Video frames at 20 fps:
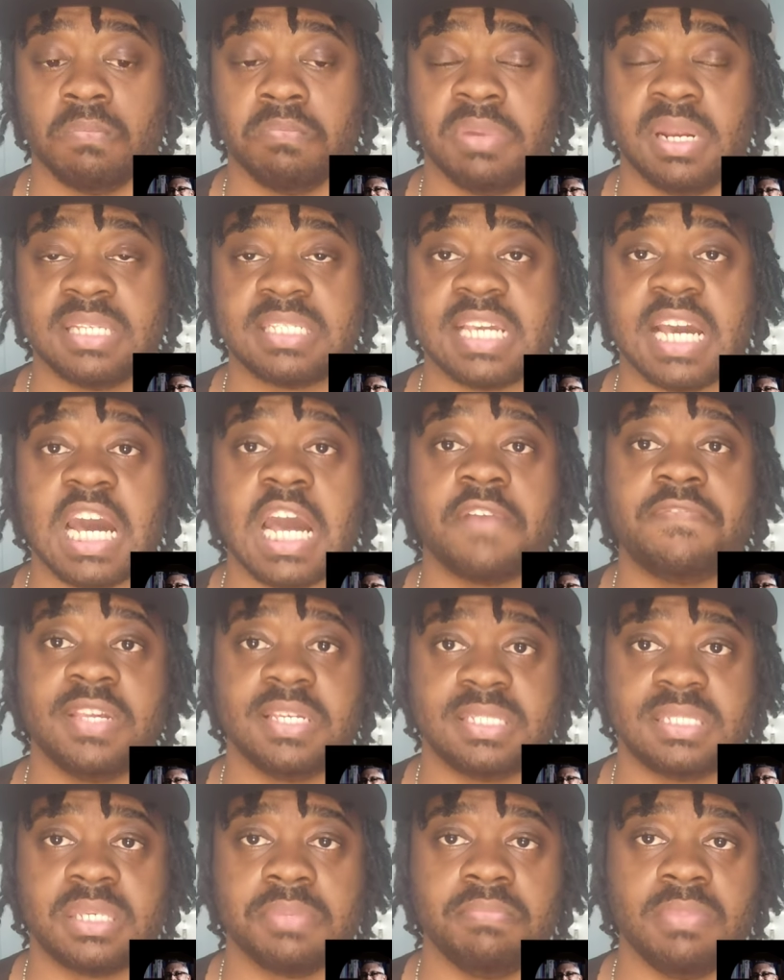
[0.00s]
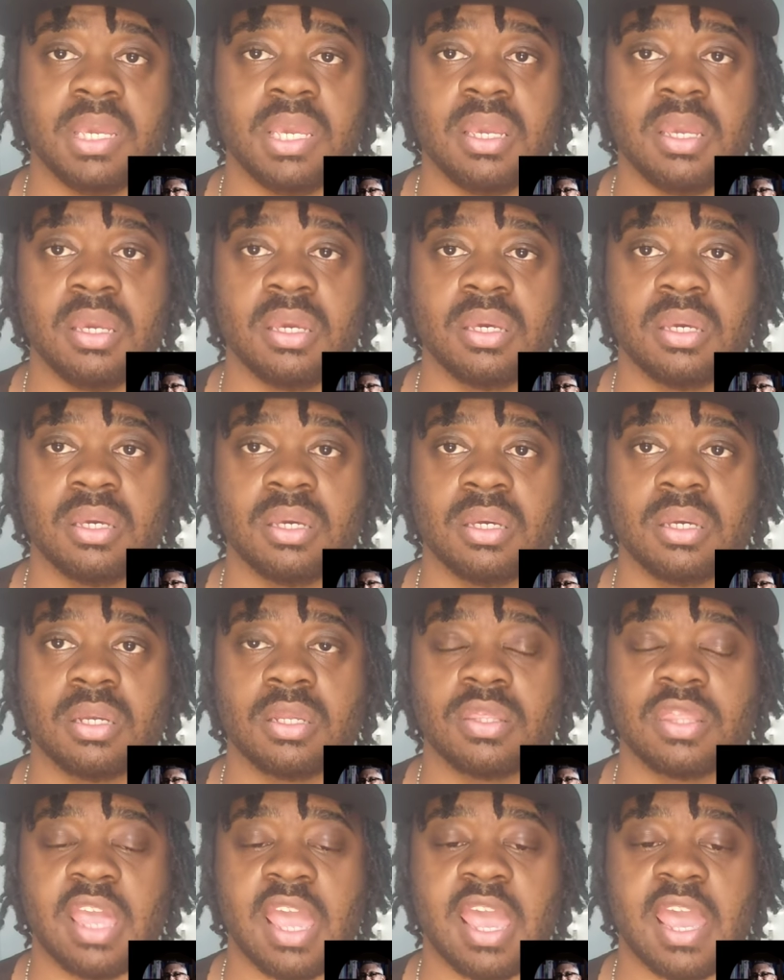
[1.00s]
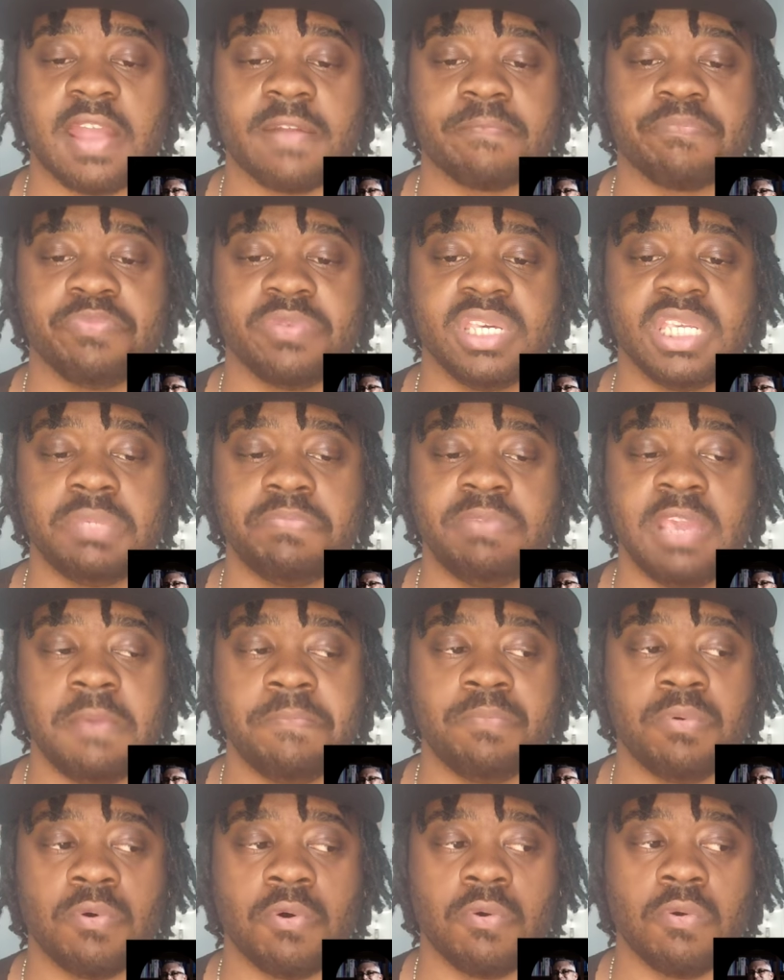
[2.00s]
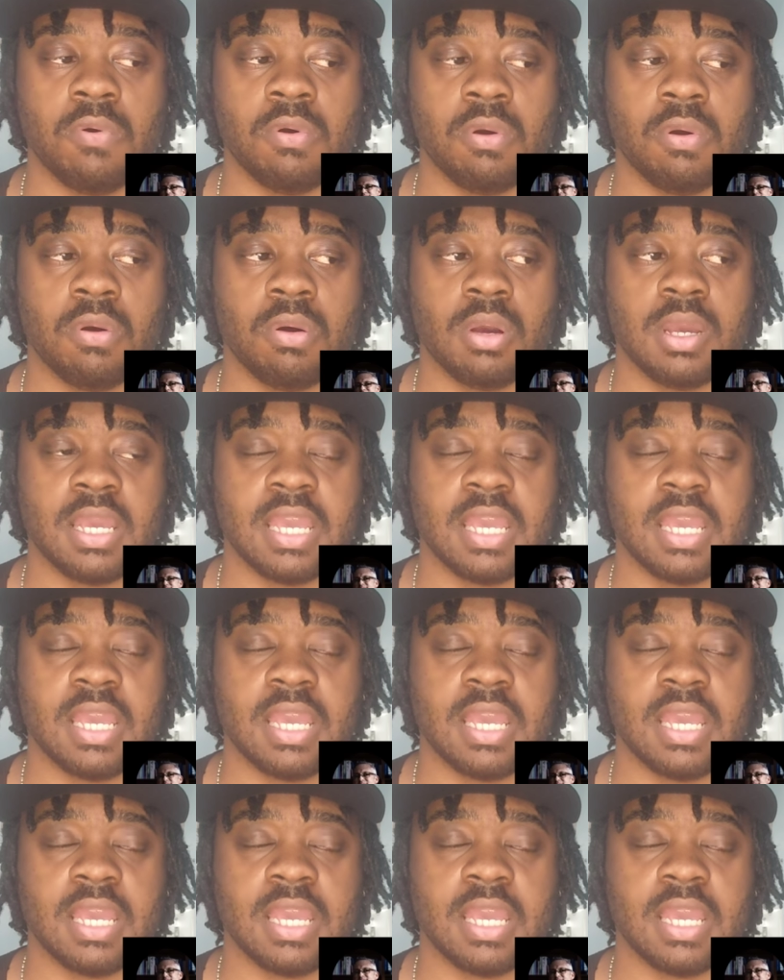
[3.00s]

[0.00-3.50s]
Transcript: But it's obvious to me that these people